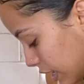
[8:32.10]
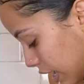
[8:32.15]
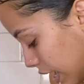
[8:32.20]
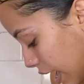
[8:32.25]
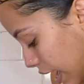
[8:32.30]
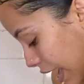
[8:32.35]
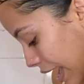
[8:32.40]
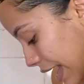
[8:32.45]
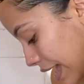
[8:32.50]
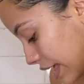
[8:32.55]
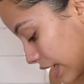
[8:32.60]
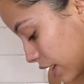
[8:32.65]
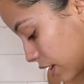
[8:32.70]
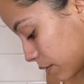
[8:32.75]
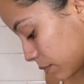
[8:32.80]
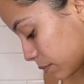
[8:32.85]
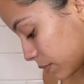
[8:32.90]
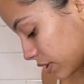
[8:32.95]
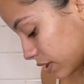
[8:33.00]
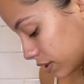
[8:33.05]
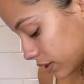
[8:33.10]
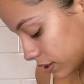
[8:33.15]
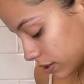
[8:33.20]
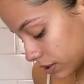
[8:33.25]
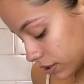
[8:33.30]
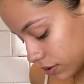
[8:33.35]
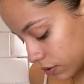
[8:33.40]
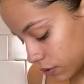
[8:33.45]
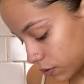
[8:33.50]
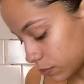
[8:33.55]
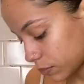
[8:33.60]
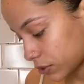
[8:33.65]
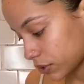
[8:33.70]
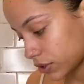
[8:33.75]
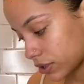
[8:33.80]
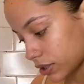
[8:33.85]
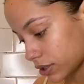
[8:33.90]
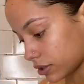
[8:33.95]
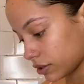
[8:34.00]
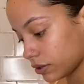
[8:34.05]
I am almost
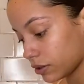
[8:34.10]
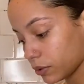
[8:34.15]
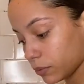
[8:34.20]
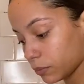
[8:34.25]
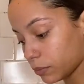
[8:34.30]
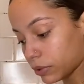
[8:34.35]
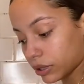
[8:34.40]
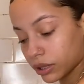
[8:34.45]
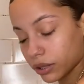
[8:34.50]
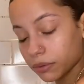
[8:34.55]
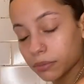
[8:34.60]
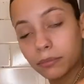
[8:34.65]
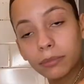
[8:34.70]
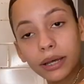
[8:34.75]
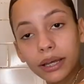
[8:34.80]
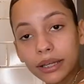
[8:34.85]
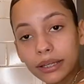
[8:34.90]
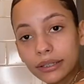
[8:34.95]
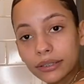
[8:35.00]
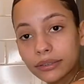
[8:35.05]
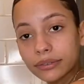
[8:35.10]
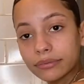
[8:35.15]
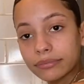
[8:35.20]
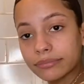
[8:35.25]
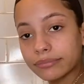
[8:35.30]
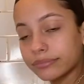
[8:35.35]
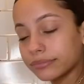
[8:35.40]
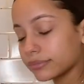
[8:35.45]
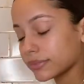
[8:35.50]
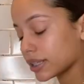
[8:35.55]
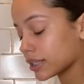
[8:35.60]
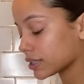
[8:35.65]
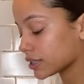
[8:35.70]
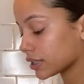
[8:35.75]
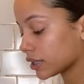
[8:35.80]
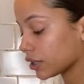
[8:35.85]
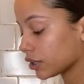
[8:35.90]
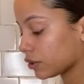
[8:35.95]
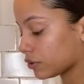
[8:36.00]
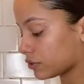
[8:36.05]
done with my
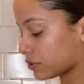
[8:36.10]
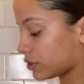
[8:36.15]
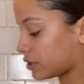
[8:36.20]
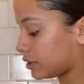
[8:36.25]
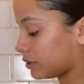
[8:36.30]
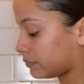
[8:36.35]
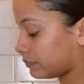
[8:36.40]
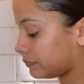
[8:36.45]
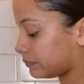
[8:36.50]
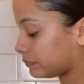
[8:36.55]
skin routine.